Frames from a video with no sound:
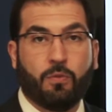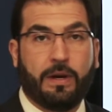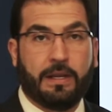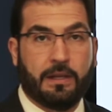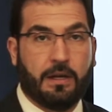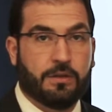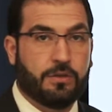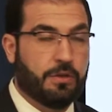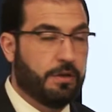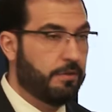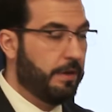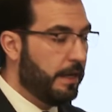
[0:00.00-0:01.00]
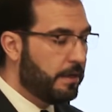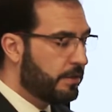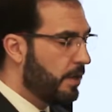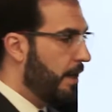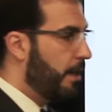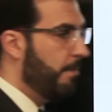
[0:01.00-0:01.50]
weight loss surgery. And you're
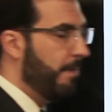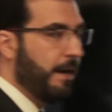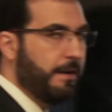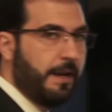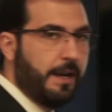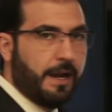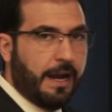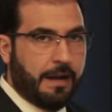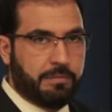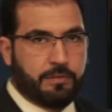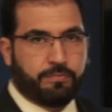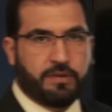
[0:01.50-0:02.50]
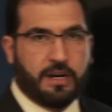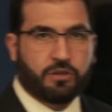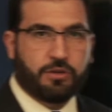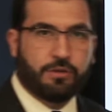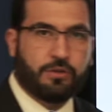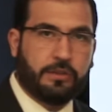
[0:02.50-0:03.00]
talking about high blood pressure,